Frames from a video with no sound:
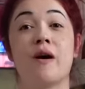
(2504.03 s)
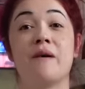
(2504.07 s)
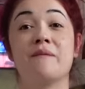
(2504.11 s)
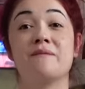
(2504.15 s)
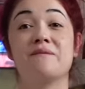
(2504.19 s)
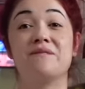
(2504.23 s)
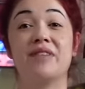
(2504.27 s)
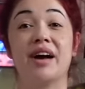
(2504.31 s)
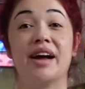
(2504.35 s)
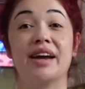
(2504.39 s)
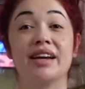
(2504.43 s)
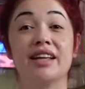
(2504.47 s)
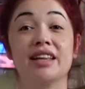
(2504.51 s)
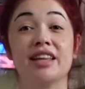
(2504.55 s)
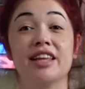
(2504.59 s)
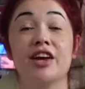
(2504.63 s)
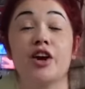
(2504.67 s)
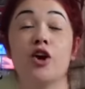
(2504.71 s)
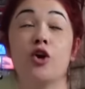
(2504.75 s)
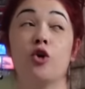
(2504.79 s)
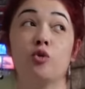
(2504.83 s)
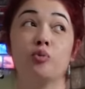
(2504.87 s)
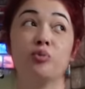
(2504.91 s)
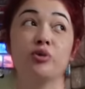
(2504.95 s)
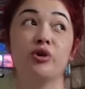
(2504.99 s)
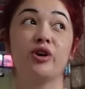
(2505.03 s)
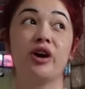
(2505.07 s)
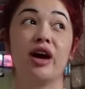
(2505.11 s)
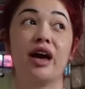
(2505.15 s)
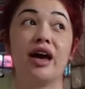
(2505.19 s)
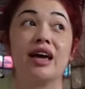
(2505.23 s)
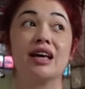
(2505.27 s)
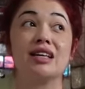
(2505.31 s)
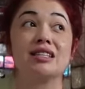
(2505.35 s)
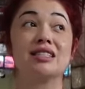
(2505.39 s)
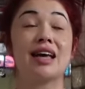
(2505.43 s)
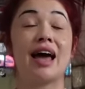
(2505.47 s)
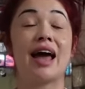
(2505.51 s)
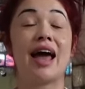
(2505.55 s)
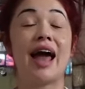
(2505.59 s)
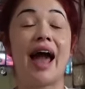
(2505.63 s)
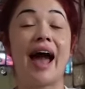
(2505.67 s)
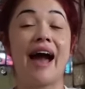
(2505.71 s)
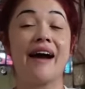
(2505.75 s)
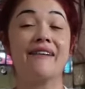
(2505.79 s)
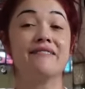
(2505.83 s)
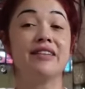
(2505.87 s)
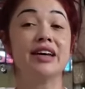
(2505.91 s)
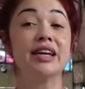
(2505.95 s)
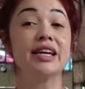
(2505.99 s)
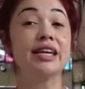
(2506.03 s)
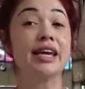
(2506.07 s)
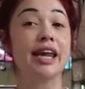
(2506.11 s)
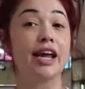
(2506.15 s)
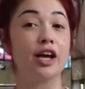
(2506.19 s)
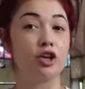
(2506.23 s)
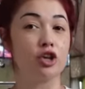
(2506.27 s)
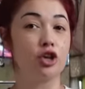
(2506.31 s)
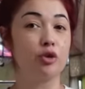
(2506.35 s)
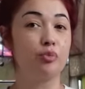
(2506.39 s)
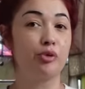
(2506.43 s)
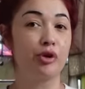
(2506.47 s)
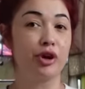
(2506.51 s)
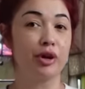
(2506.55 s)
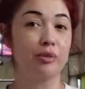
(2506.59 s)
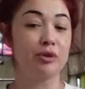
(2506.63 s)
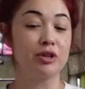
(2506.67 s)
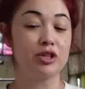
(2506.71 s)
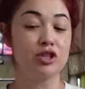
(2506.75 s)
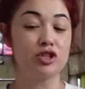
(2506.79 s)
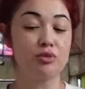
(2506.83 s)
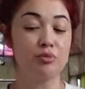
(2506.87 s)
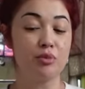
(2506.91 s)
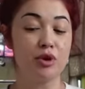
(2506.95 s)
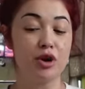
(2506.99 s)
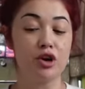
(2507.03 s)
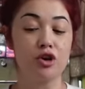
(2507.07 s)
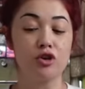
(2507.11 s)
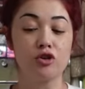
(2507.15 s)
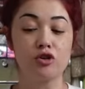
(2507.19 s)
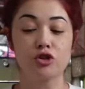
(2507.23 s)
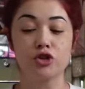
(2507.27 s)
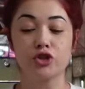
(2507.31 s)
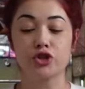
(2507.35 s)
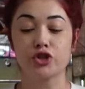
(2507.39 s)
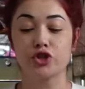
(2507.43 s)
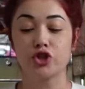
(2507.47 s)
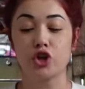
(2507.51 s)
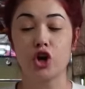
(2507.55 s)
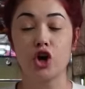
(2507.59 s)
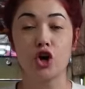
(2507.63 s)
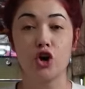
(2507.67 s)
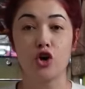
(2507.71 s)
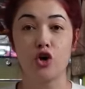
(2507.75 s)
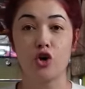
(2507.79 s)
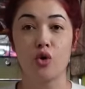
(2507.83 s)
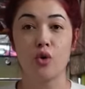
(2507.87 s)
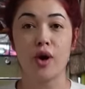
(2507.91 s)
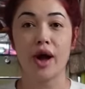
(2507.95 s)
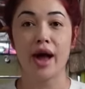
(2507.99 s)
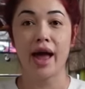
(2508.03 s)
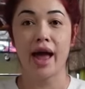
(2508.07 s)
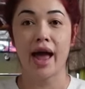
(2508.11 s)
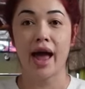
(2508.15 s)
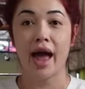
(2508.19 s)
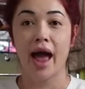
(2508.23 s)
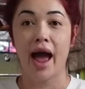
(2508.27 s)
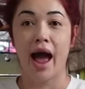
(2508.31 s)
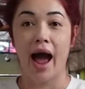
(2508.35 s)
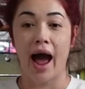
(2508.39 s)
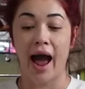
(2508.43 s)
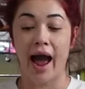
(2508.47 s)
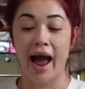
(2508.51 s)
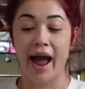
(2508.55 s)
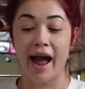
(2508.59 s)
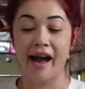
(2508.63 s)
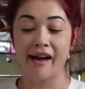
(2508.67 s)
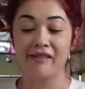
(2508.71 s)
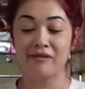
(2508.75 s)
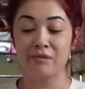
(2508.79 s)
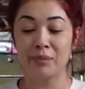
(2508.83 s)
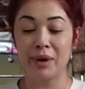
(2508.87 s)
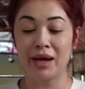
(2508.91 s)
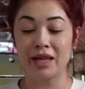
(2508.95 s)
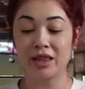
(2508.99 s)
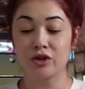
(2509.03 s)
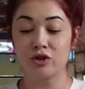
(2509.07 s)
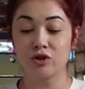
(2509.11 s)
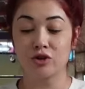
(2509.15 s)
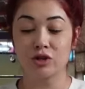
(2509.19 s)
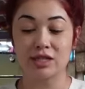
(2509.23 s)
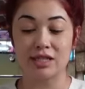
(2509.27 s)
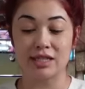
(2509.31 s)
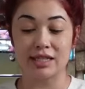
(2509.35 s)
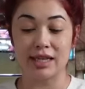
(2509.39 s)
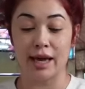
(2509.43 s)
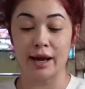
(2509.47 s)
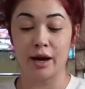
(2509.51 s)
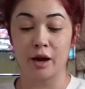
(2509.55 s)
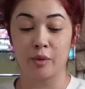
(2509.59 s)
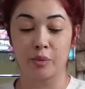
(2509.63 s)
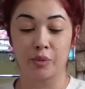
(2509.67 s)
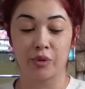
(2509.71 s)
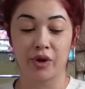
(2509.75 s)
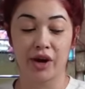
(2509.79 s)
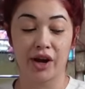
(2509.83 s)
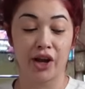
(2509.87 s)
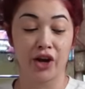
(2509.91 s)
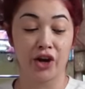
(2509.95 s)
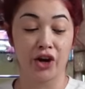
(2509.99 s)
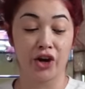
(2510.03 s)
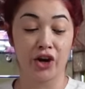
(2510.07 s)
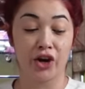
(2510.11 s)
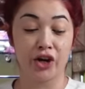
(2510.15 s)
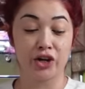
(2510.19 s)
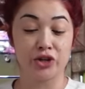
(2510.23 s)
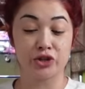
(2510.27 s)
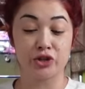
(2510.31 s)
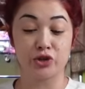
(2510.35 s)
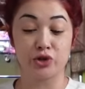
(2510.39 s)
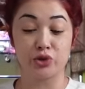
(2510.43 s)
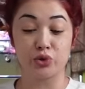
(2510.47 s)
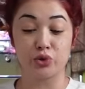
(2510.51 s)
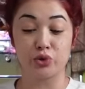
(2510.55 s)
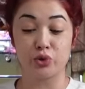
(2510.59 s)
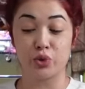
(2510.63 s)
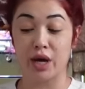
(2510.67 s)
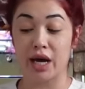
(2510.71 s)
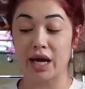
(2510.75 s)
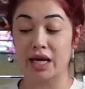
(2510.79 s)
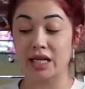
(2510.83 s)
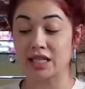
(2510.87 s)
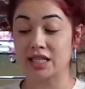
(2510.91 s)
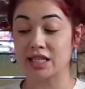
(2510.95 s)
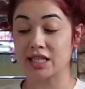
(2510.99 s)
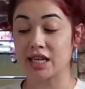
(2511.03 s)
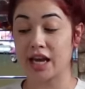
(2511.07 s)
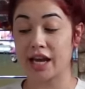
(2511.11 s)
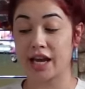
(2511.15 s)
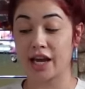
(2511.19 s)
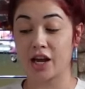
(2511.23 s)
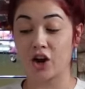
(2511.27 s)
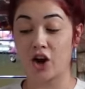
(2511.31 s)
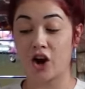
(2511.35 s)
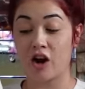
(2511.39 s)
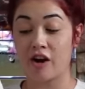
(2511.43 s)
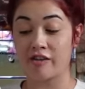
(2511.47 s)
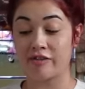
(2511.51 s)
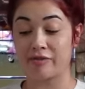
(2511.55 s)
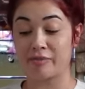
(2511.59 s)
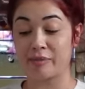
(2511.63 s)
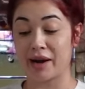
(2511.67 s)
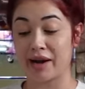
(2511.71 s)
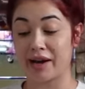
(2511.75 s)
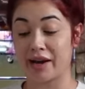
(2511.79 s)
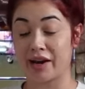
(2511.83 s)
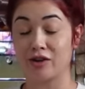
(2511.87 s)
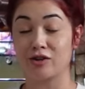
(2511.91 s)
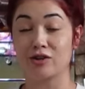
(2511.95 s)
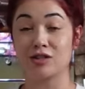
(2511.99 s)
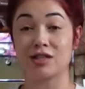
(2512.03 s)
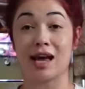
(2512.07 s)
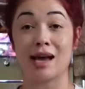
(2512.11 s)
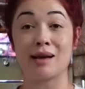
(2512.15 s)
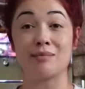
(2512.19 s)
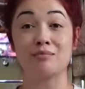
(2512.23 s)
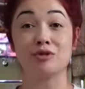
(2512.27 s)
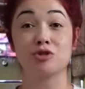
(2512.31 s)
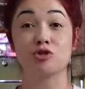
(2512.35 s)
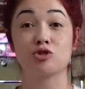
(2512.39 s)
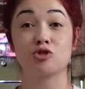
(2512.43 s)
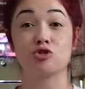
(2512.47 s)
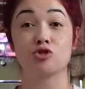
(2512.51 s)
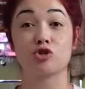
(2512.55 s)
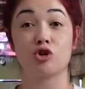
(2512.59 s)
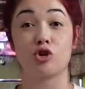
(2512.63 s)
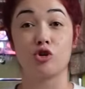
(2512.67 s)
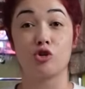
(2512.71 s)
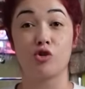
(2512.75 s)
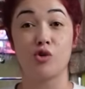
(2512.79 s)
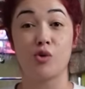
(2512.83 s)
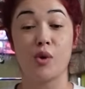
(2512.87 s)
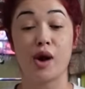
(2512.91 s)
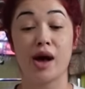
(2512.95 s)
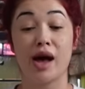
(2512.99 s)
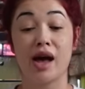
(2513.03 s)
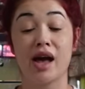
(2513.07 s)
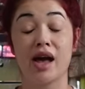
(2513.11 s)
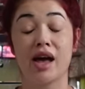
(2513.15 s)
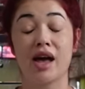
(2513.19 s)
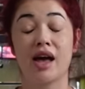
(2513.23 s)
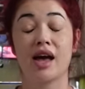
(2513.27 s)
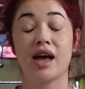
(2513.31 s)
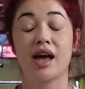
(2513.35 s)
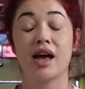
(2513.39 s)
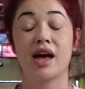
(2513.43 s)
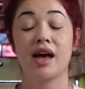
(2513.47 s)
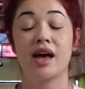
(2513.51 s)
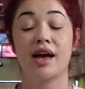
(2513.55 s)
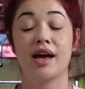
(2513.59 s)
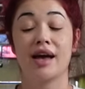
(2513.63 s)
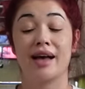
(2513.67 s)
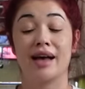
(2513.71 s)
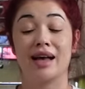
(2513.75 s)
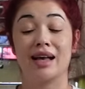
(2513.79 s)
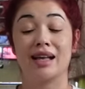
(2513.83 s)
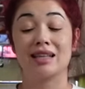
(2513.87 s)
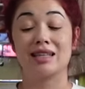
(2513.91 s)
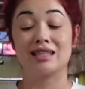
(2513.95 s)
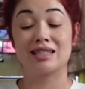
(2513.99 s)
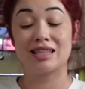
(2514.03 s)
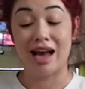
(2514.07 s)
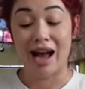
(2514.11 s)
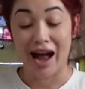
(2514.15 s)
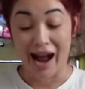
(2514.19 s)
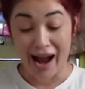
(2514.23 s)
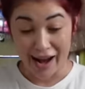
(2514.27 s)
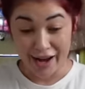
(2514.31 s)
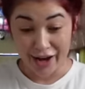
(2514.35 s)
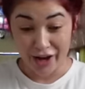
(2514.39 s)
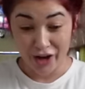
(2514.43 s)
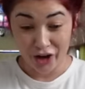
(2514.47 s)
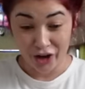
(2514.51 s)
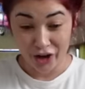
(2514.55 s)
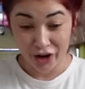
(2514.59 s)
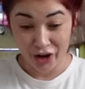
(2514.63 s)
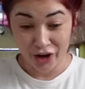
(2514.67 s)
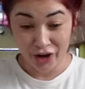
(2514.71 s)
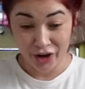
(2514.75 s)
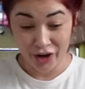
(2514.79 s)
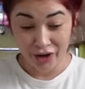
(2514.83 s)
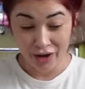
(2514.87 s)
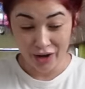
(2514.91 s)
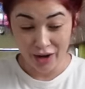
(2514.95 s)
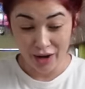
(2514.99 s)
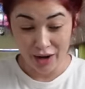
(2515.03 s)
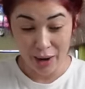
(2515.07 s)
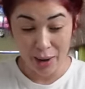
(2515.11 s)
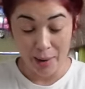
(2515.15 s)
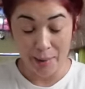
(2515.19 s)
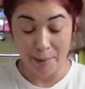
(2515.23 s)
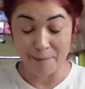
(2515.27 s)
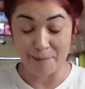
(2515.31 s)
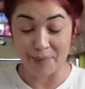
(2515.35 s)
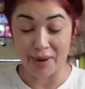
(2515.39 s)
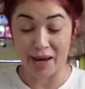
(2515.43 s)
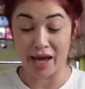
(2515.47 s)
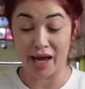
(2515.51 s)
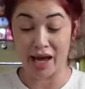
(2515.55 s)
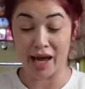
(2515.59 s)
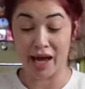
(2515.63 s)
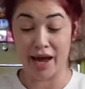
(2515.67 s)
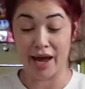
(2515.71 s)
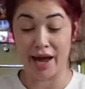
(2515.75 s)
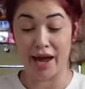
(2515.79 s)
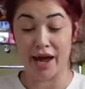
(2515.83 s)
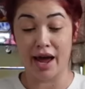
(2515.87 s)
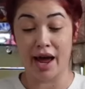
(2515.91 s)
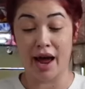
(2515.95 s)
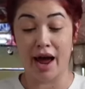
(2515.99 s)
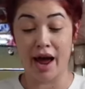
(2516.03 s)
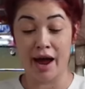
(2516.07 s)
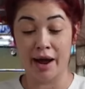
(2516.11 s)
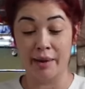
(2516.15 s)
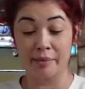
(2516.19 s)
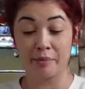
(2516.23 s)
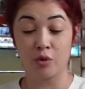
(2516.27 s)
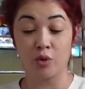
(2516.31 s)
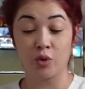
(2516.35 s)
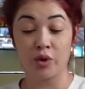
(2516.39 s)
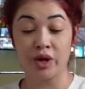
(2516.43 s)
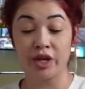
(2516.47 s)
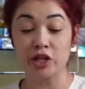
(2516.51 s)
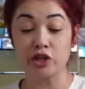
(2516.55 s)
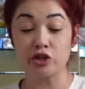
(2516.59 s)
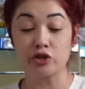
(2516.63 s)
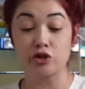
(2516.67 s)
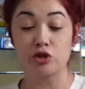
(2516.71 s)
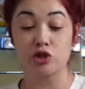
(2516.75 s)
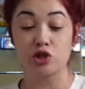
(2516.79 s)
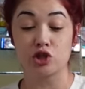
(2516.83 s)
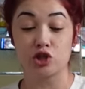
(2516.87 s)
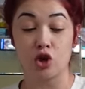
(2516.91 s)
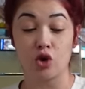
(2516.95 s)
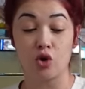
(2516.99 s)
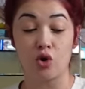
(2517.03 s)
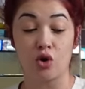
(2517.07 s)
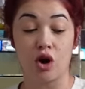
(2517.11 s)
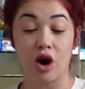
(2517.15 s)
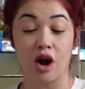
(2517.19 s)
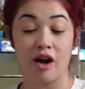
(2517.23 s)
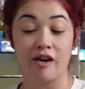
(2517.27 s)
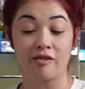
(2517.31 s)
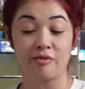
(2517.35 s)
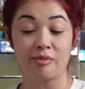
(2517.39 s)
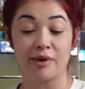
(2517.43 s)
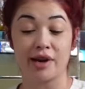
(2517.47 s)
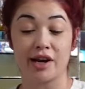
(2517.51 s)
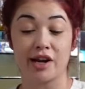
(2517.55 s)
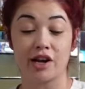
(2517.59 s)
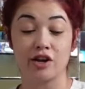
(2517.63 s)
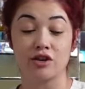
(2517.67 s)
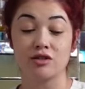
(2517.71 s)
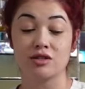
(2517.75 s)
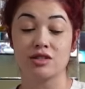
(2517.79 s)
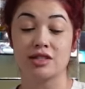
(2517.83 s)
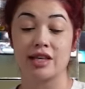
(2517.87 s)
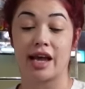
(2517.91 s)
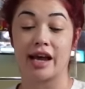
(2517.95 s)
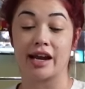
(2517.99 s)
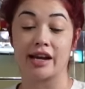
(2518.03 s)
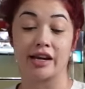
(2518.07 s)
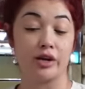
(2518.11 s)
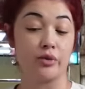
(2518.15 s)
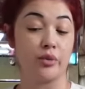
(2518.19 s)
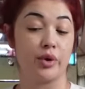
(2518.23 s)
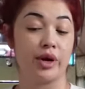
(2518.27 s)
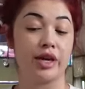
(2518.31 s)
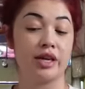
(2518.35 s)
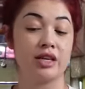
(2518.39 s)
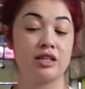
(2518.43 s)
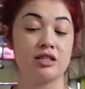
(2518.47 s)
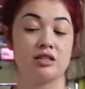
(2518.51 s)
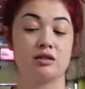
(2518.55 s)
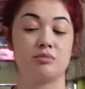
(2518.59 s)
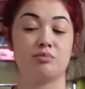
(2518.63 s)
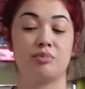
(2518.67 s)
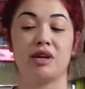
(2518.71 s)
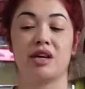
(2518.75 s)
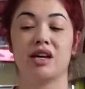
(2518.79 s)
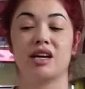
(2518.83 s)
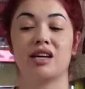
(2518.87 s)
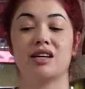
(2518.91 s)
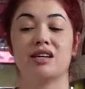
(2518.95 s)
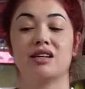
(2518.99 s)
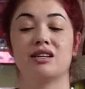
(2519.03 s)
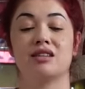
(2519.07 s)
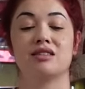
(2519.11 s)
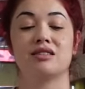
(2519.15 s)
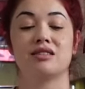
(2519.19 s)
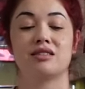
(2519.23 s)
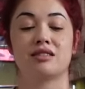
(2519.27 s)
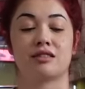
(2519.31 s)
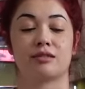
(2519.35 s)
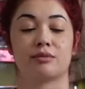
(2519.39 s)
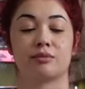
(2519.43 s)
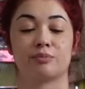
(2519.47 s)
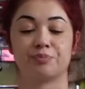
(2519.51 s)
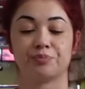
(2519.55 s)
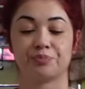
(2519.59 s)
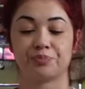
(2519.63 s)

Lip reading: I'm finally home, you guys. I have a nail appointment tomorrow, so I have my little setup right here to take off my nails. I'm so tired, but I'm going to soak off my nails anyways because